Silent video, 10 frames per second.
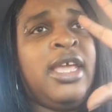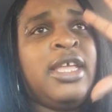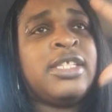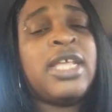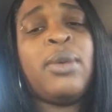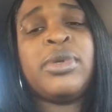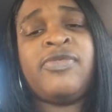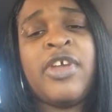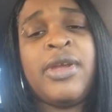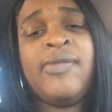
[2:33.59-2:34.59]
is it
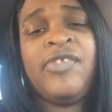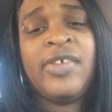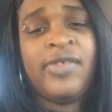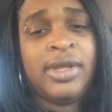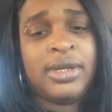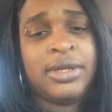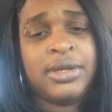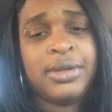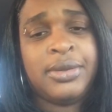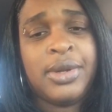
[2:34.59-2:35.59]
was very vivid
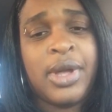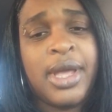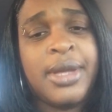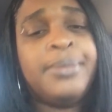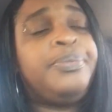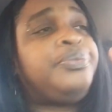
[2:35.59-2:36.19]
okay